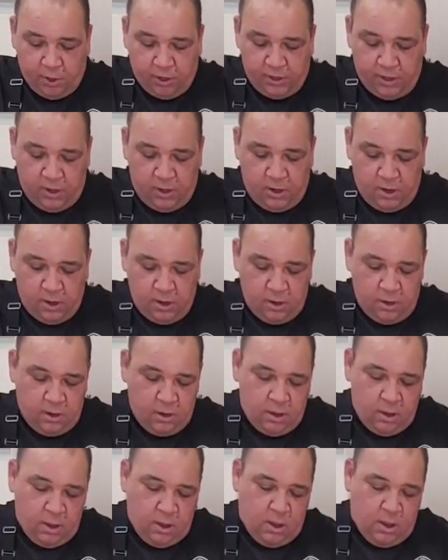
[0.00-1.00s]
put
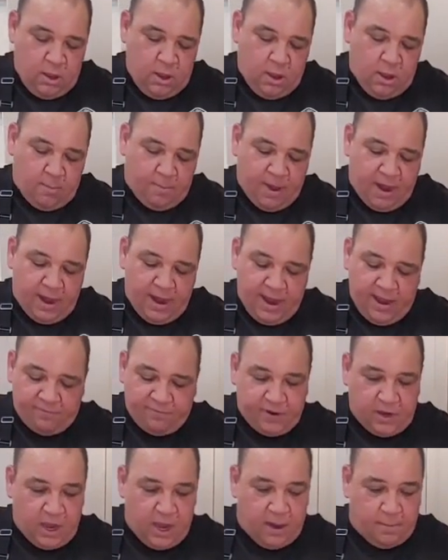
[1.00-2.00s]
about
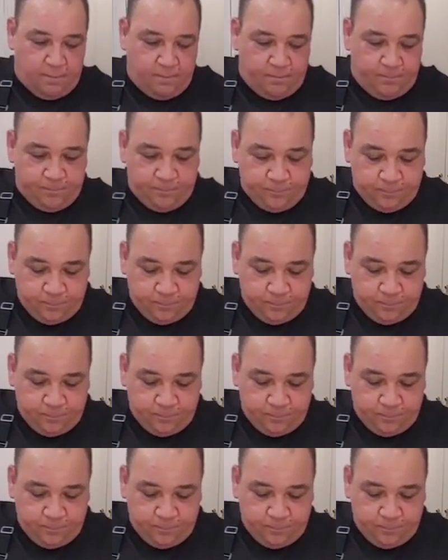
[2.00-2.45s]
1/2 cup.